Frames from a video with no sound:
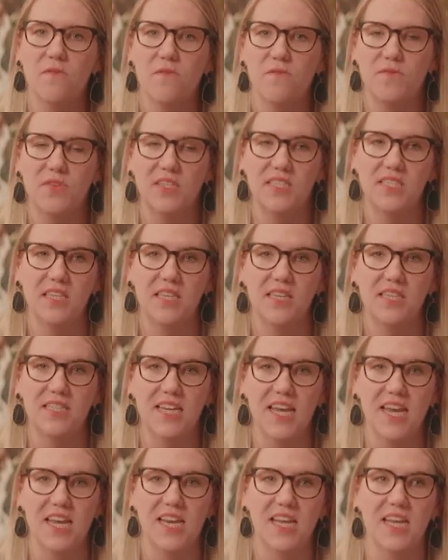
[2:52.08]

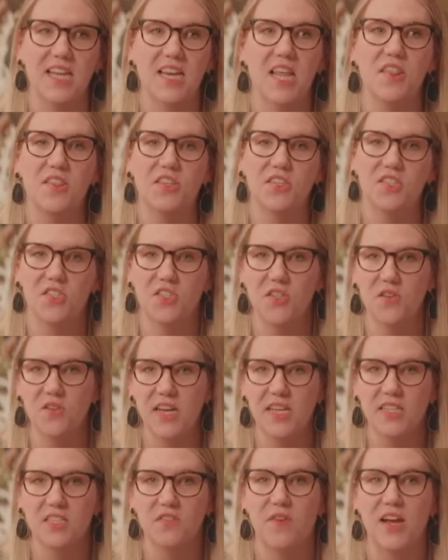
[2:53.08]
facilitating the
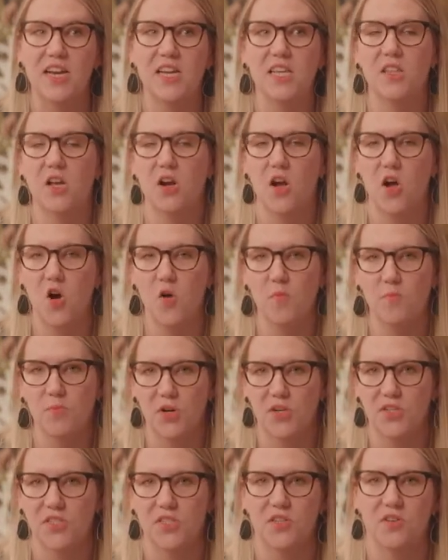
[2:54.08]
students finding their own
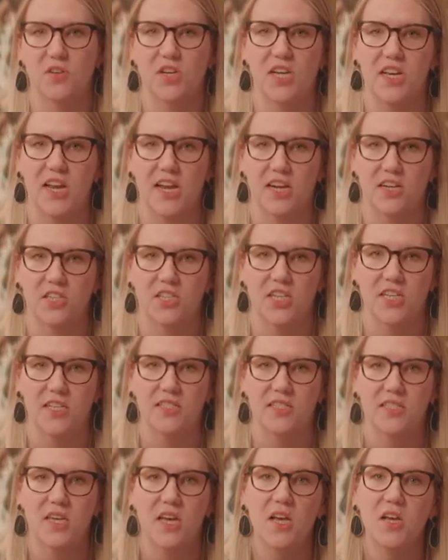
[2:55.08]
personal
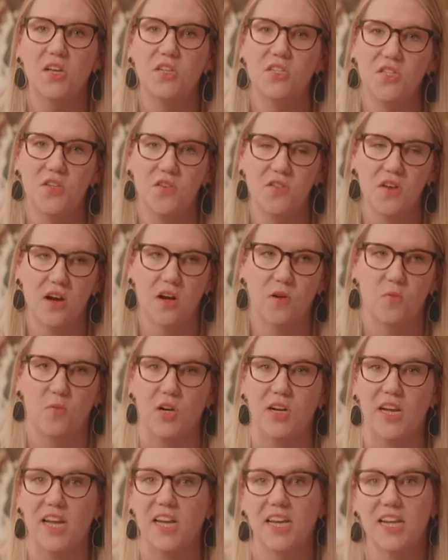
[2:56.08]
connections to the
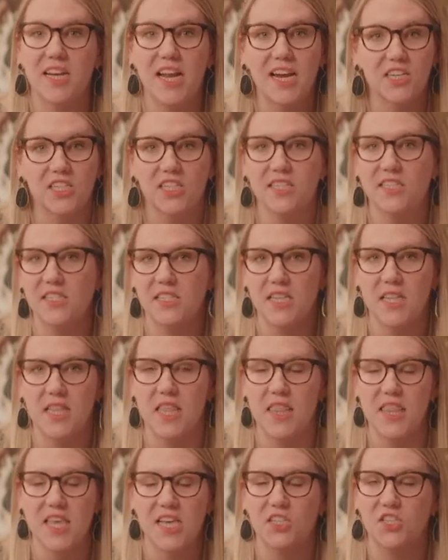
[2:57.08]
artwork and connections to the
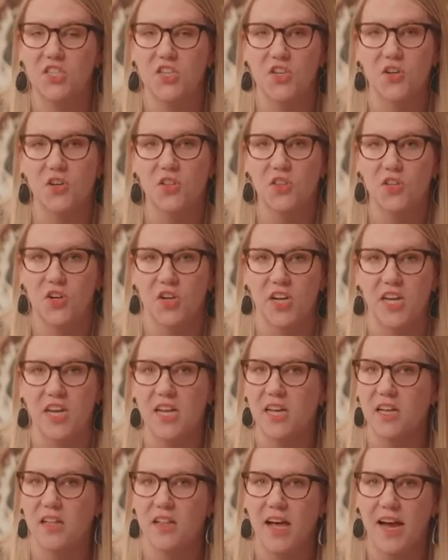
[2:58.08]
things you're learning
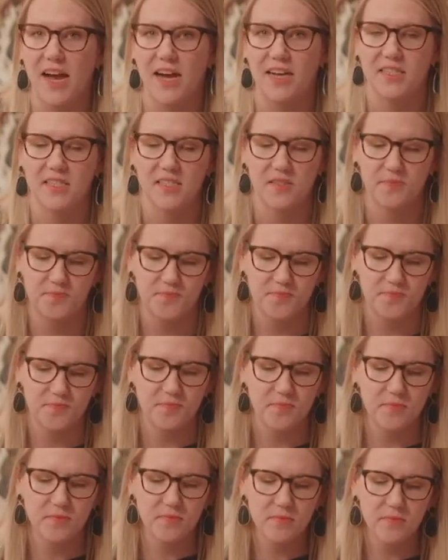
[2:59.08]
in class.
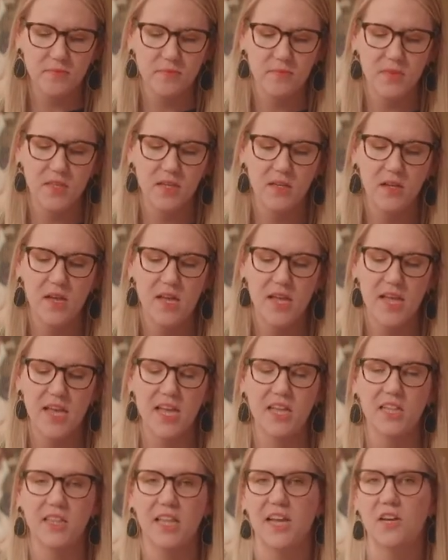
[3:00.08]

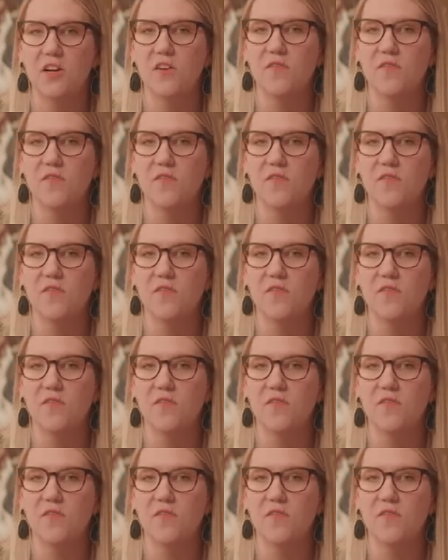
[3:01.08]
In later